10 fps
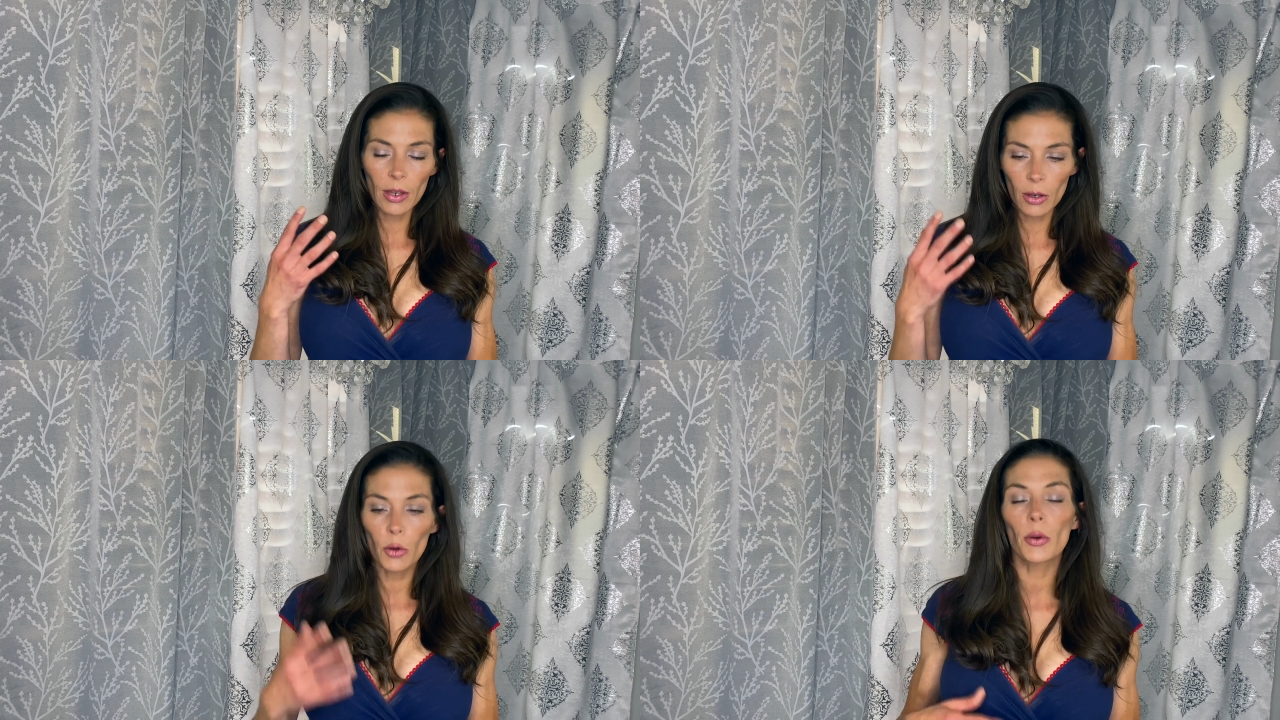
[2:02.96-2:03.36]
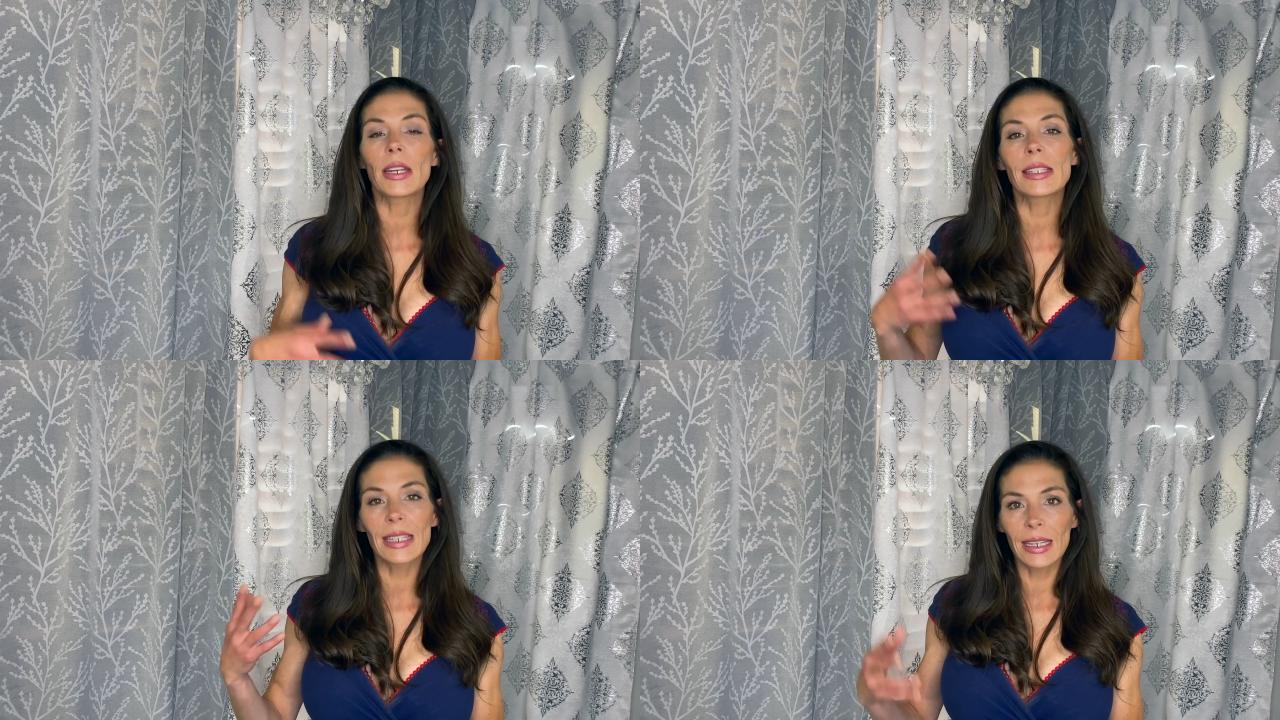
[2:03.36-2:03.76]

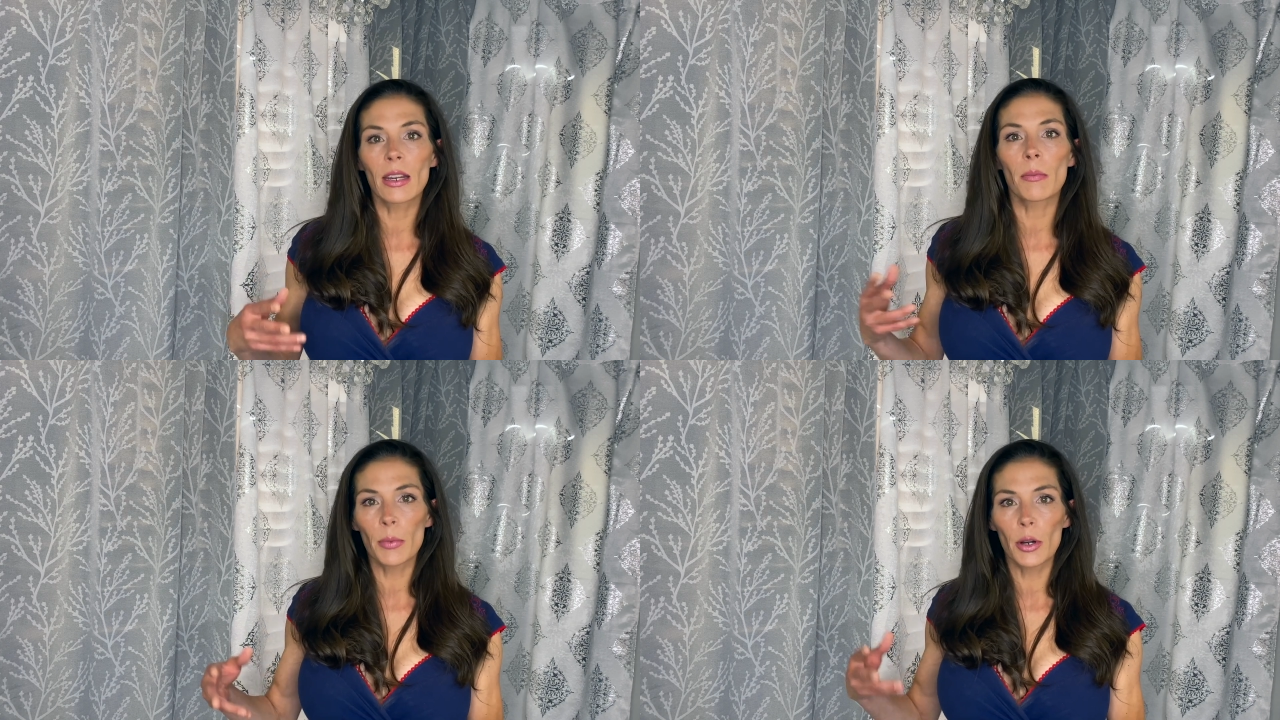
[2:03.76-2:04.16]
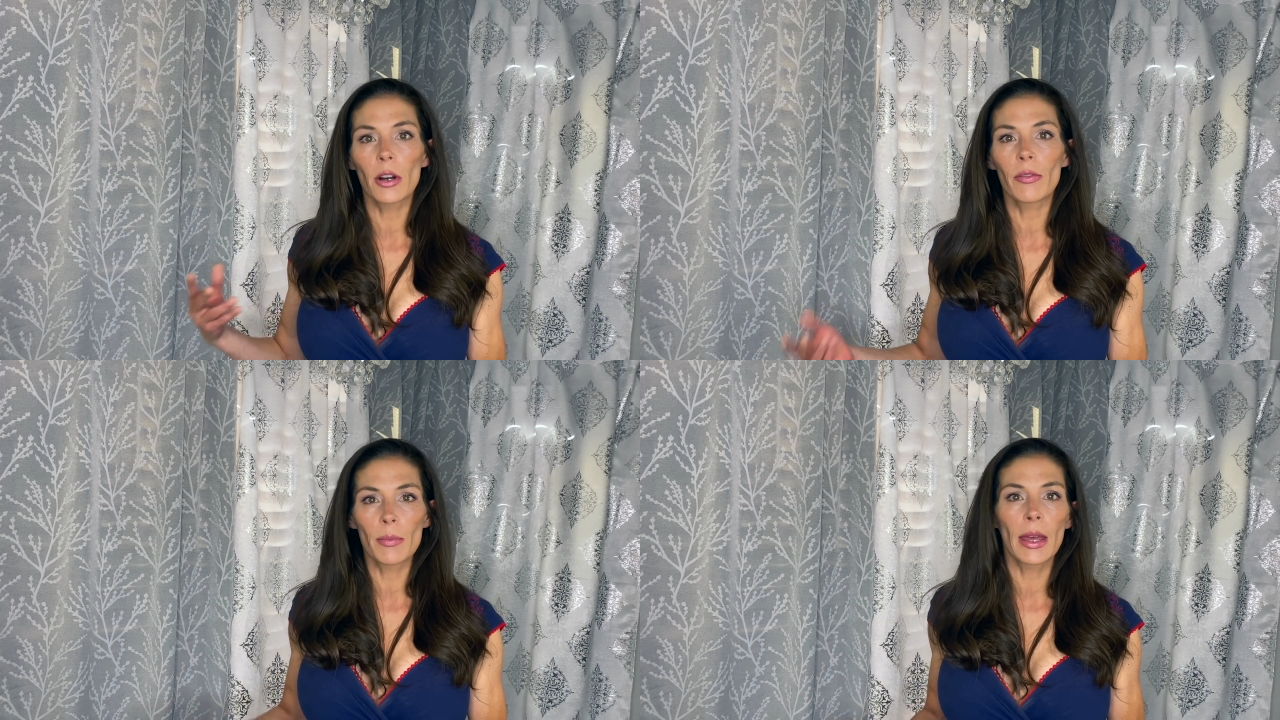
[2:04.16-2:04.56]
increasing number
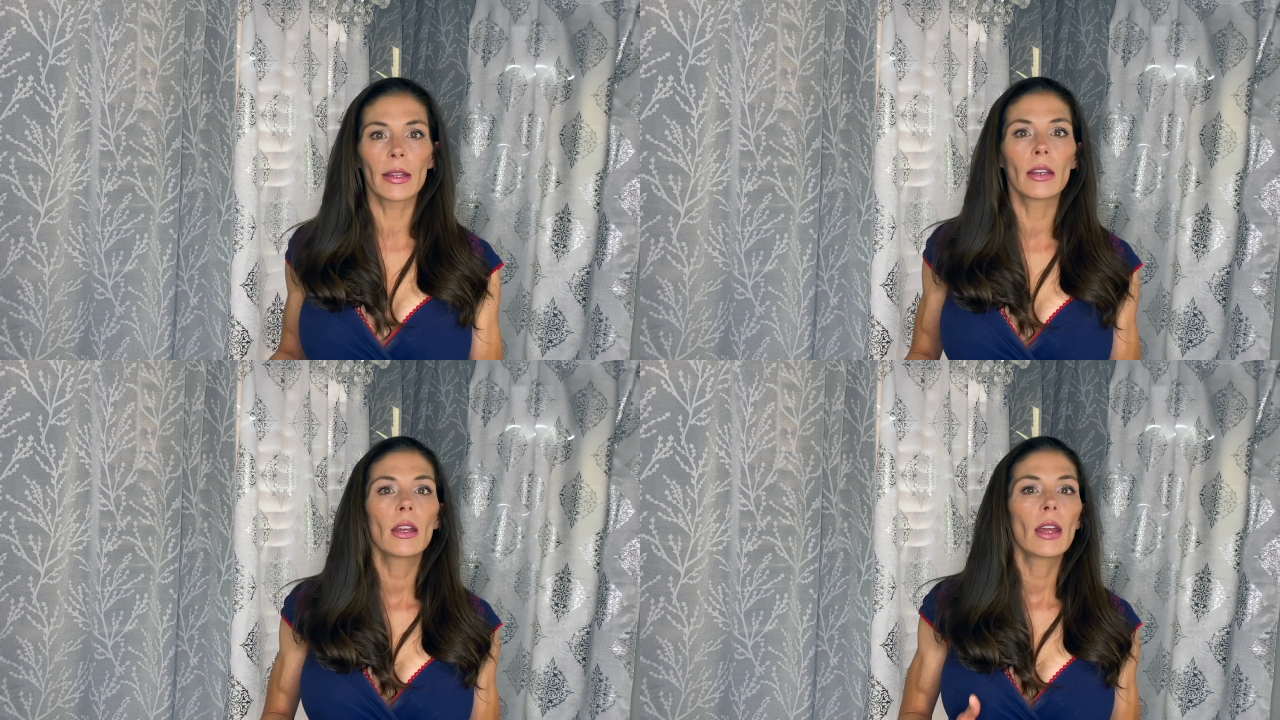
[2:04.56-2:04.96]
of men